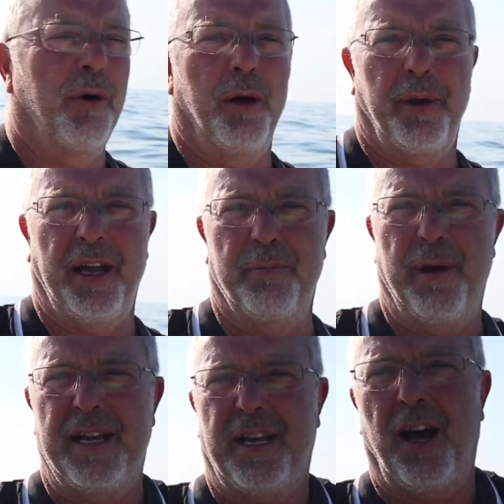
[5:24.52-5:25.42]
might be able to
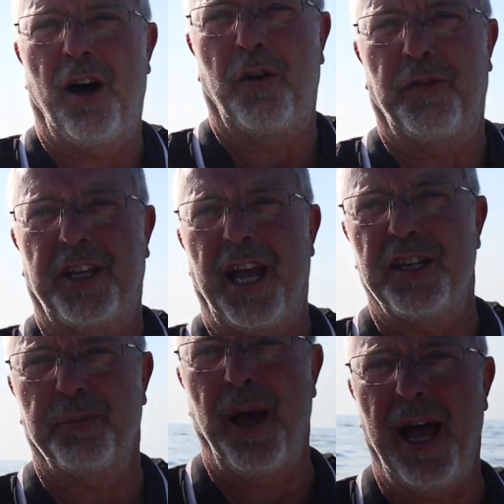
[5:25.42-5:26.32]
make half a
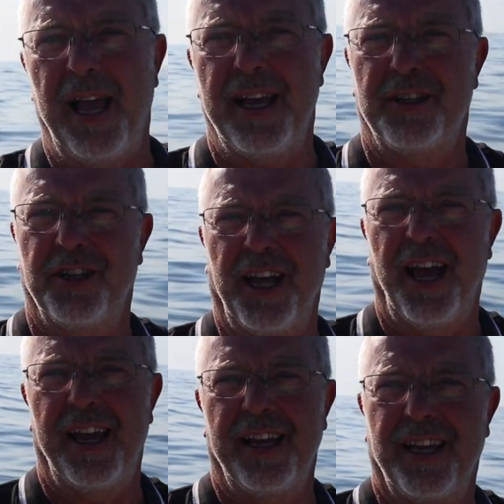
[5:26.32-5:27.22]
day's pay
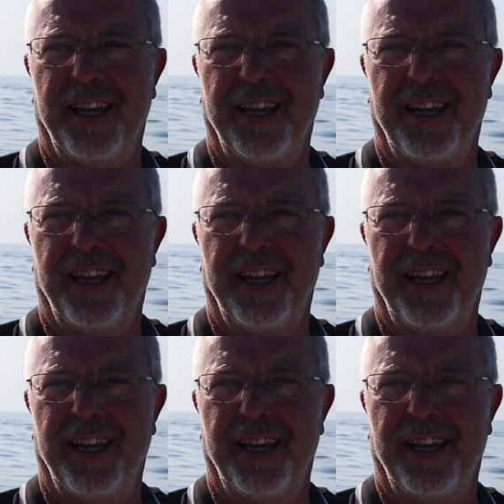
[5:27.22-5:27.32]
today.